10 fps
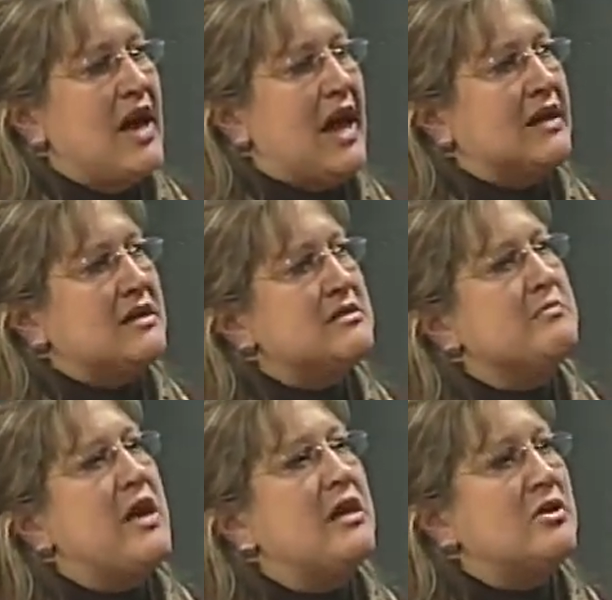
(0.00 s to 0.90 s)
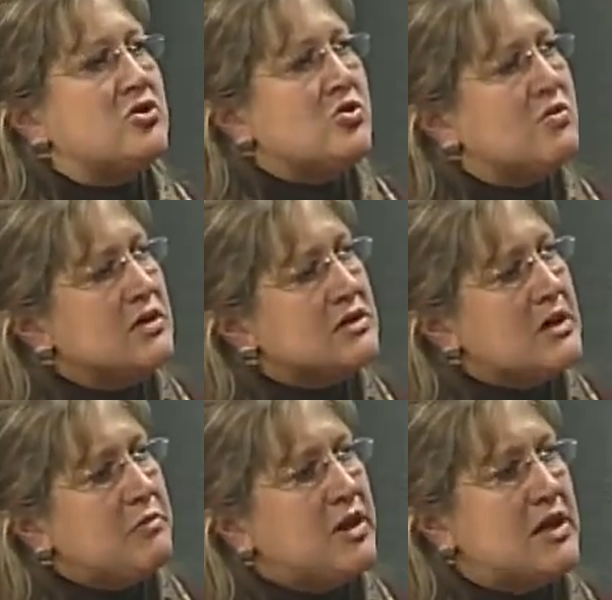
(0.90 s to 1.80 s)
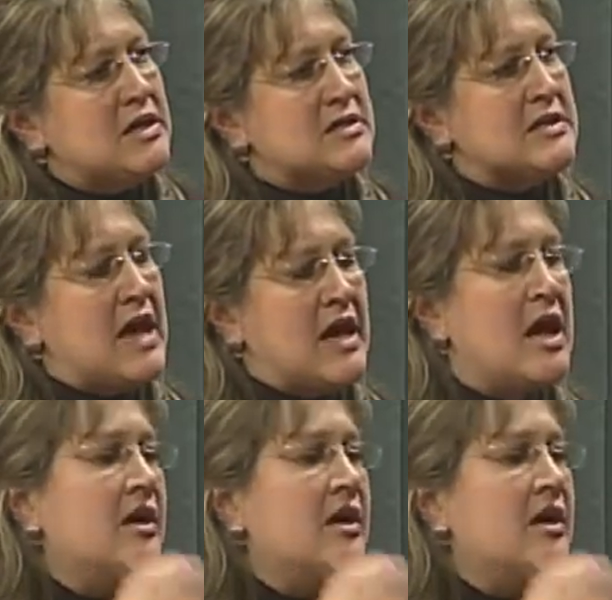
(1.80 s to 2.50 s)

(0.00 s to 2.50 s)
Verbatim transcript: and it's making sure that somebody is saying,